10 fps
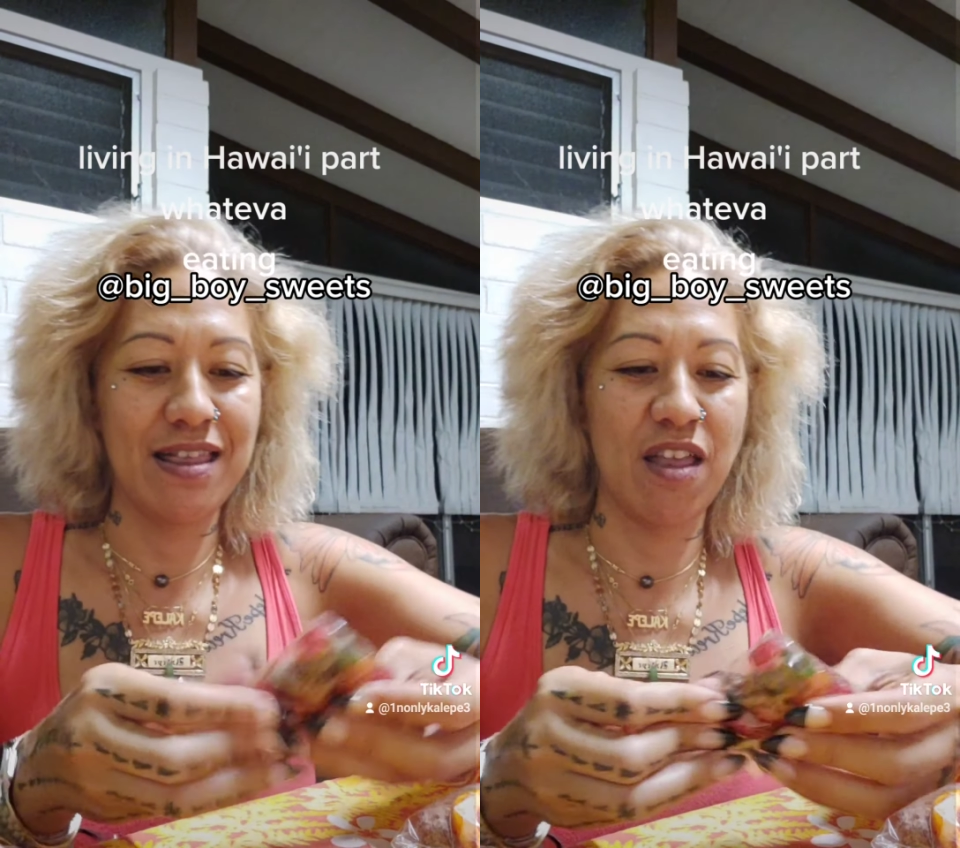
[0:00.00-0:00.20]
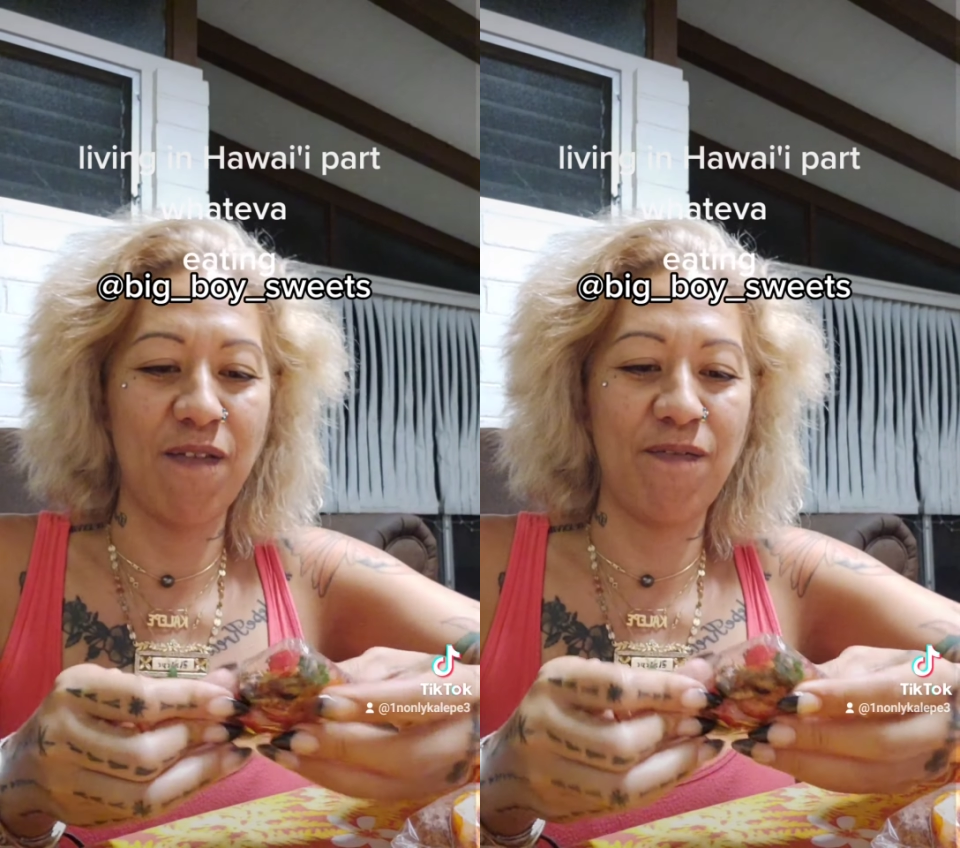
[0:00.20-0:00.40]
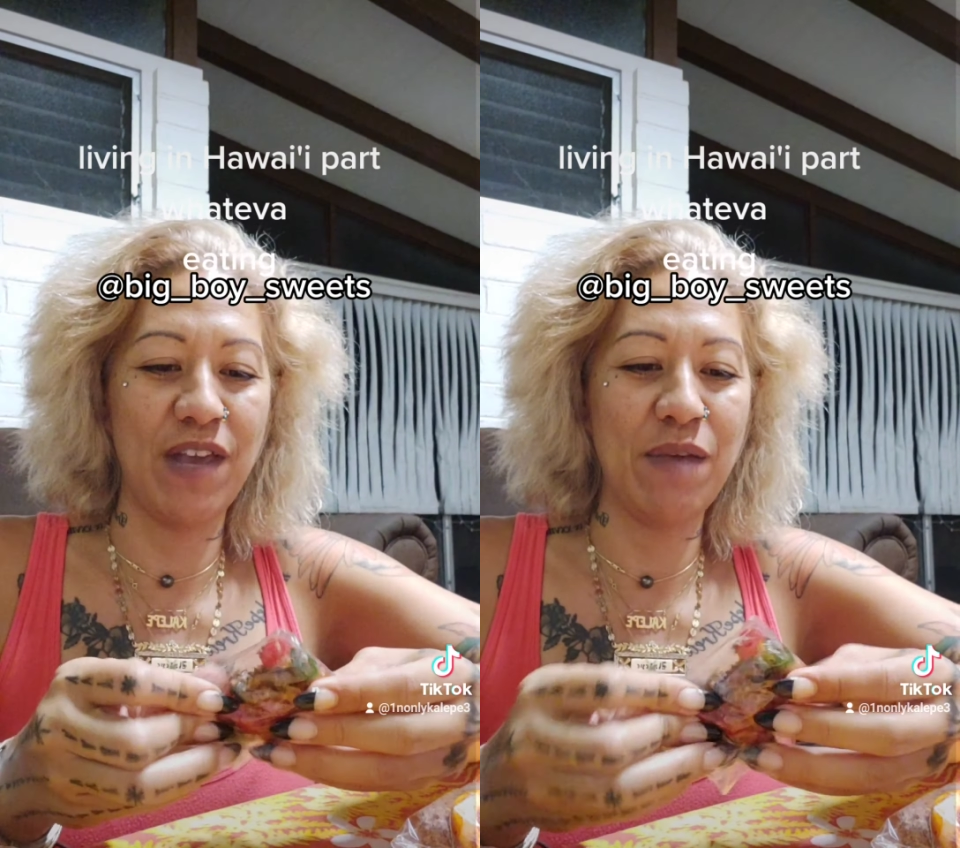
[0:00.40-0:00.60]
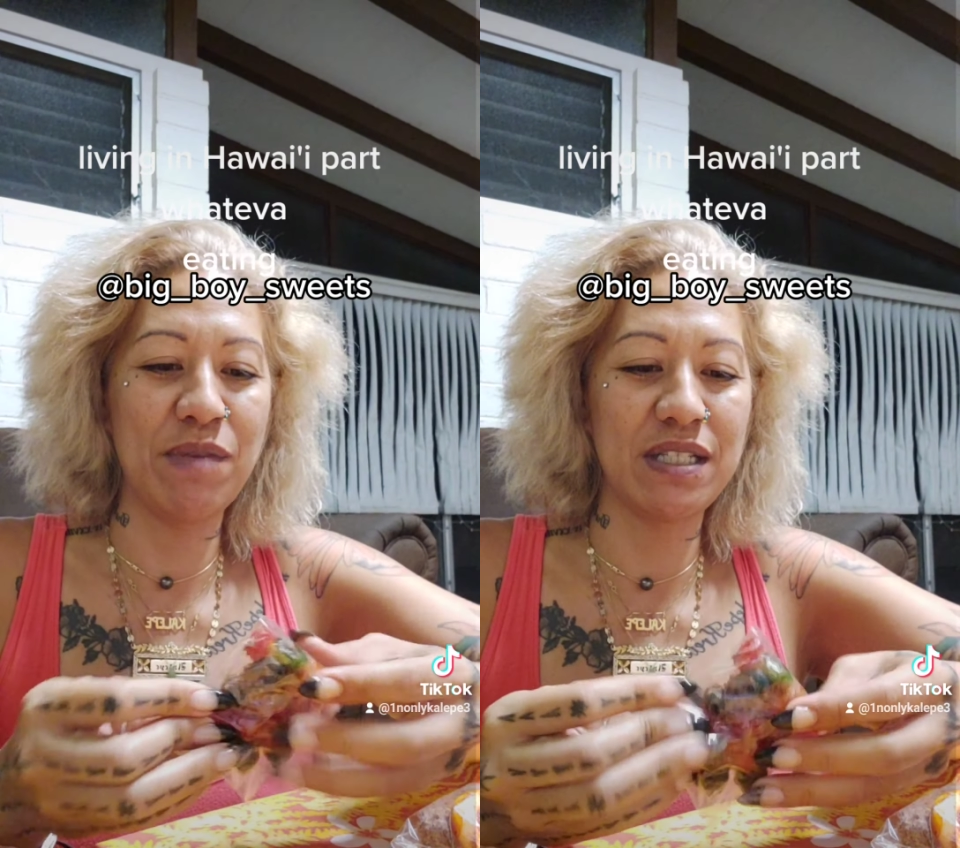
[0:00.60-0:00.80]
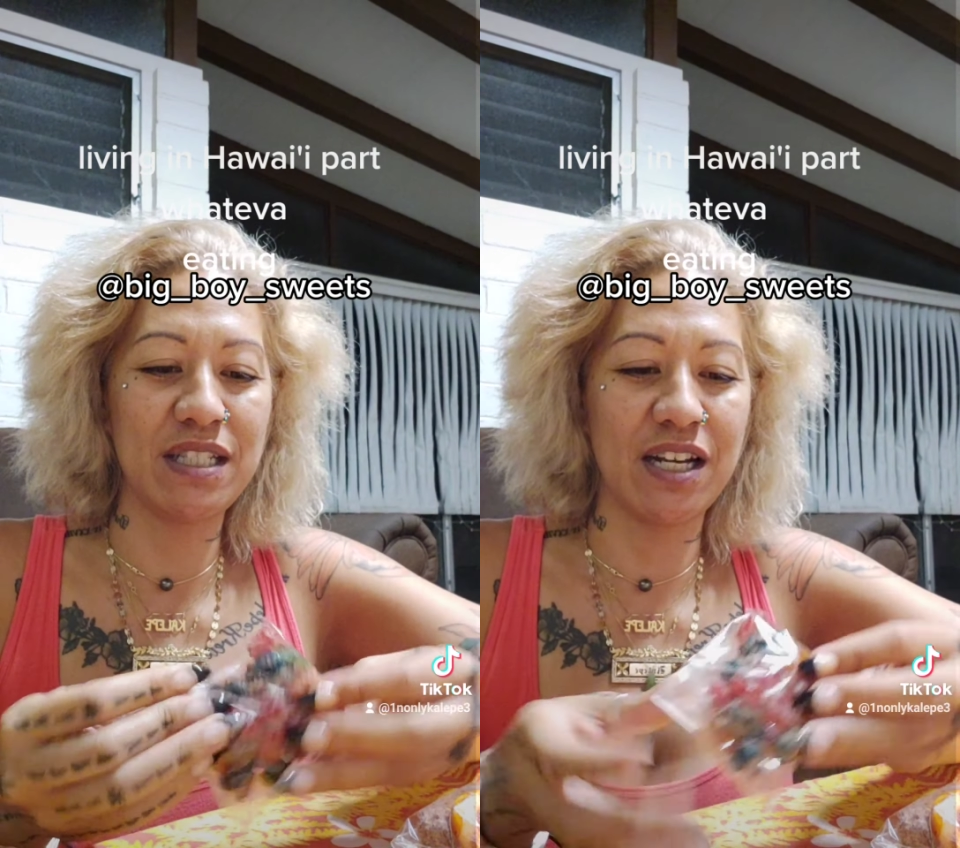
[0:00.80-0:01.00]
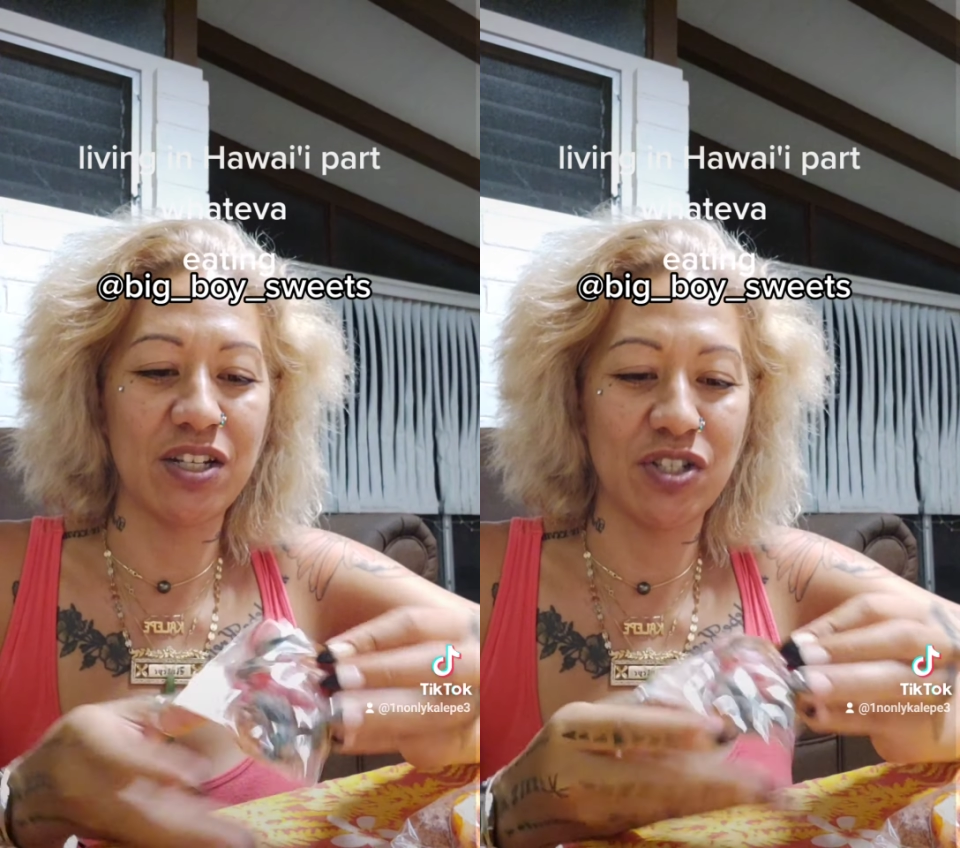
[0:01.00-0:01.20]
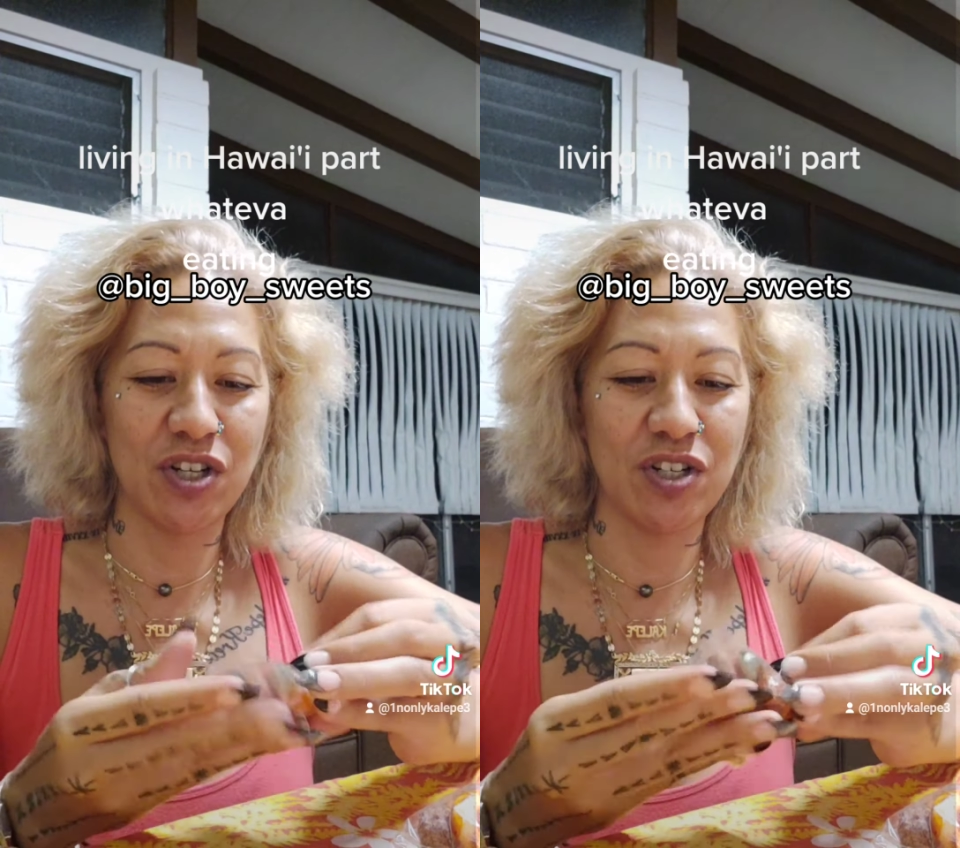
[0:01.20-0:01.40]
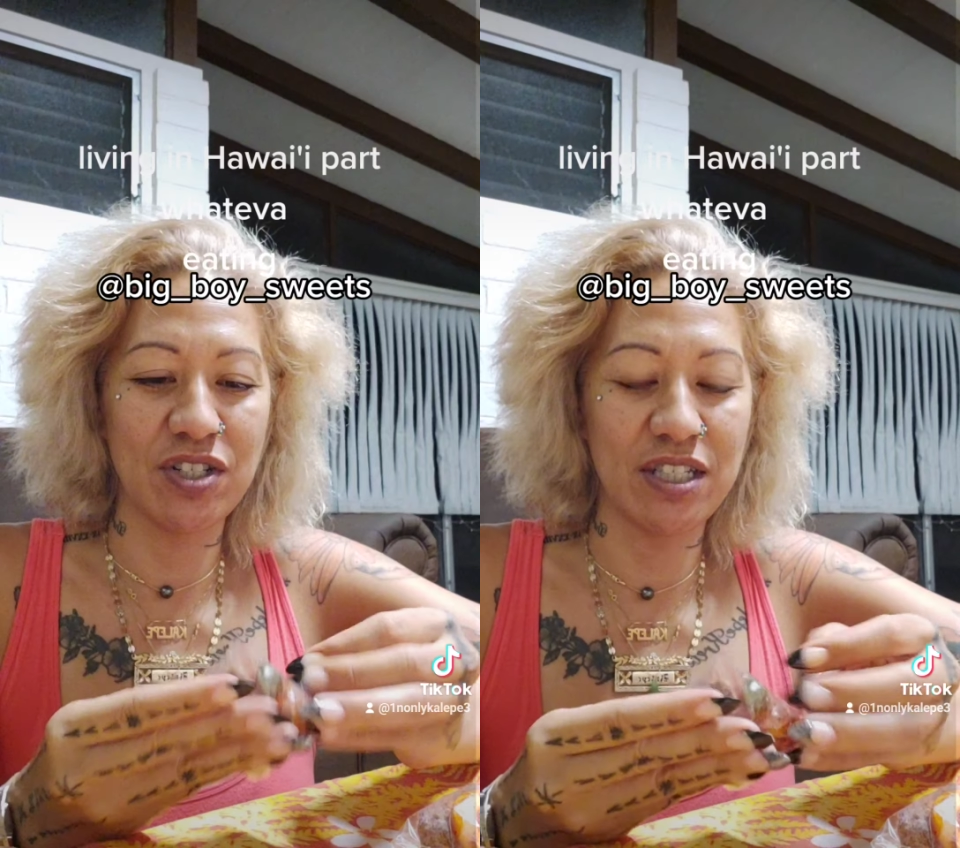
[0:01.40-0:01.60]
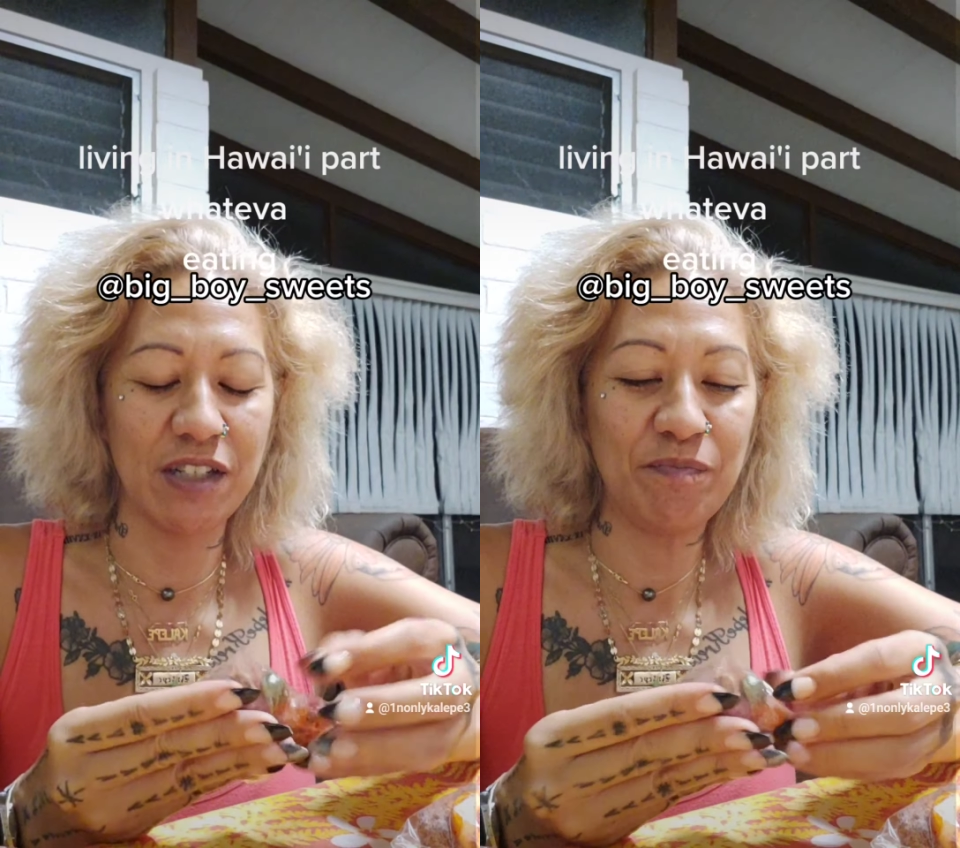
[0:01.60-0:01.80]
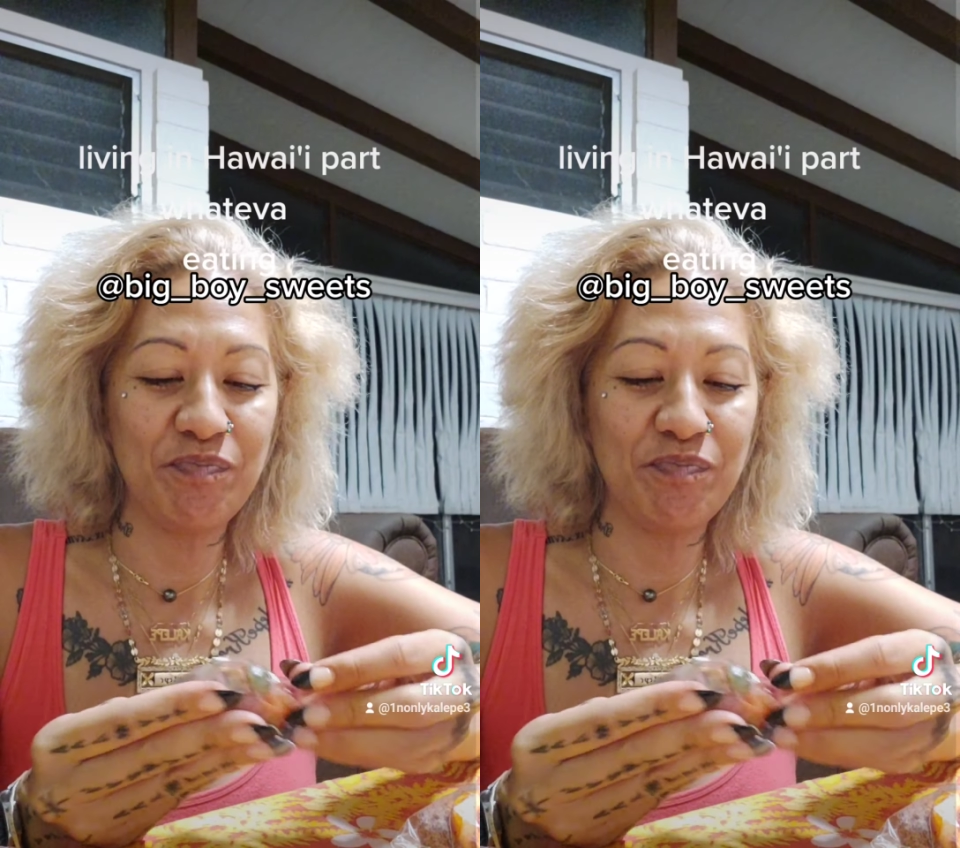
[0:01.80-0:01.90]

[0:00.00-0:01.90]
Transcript: the famous Gushers.